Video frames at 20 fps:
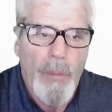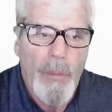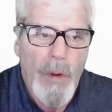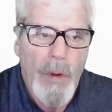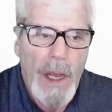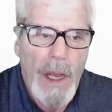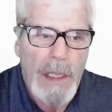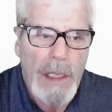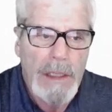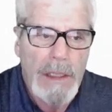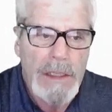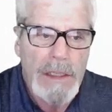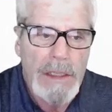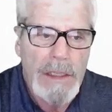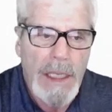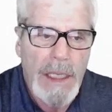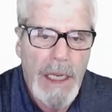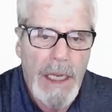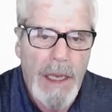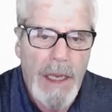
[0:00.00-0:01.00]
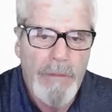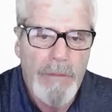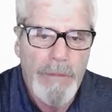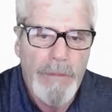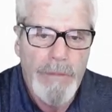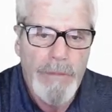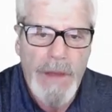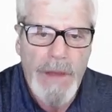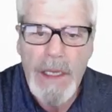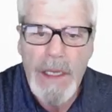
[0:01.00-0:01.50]
products that
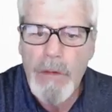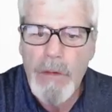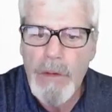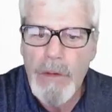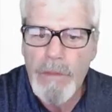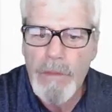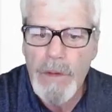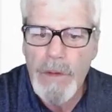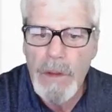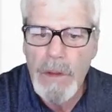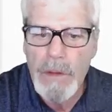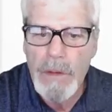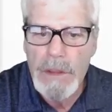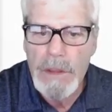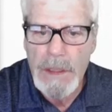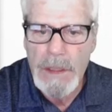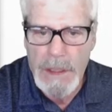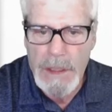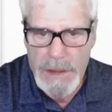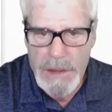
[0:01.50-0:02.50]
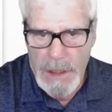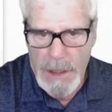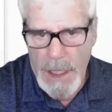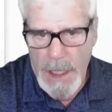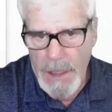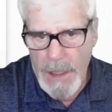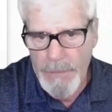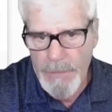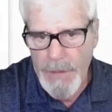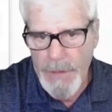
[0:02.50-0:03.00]
have fake reviews, and there's a
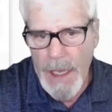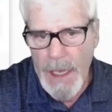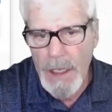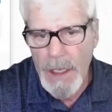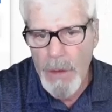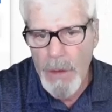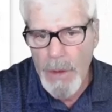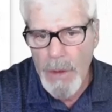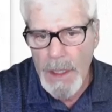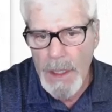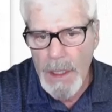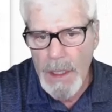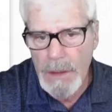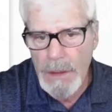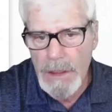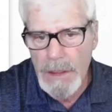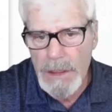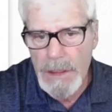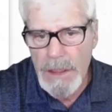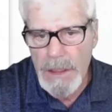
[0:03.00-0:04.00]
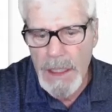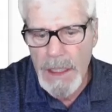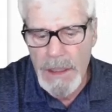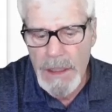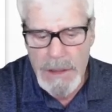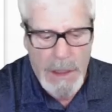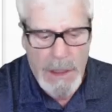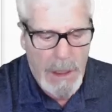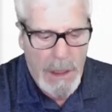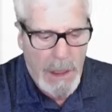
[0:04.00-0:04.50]
lot of that going on these
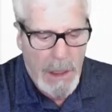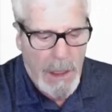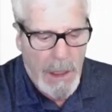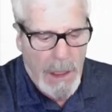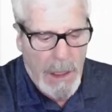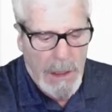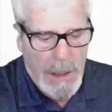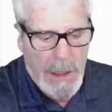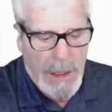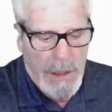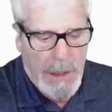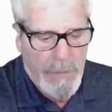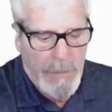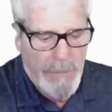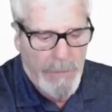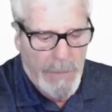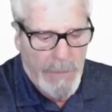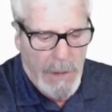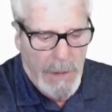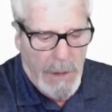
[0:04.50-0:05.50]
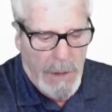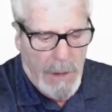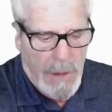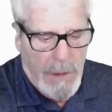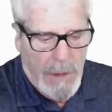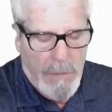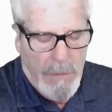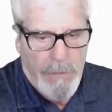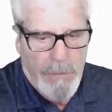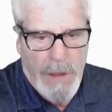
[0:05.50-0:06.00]
days. A lot of
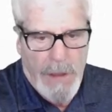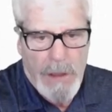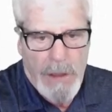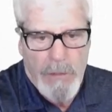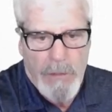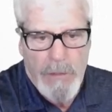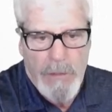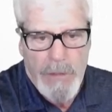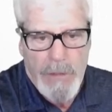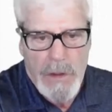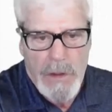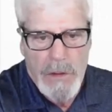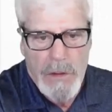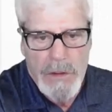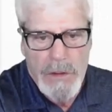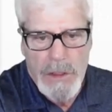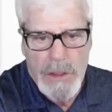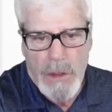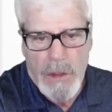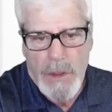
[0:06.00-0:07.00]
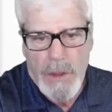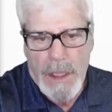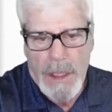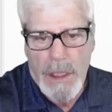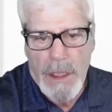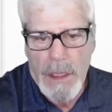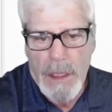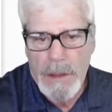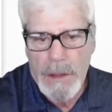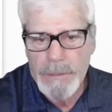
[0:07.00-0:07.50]
fake reviews
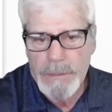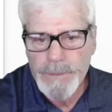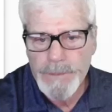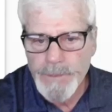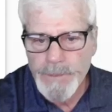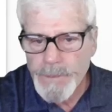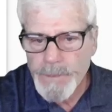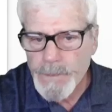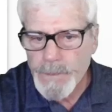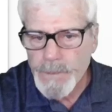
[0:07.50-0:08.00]
going on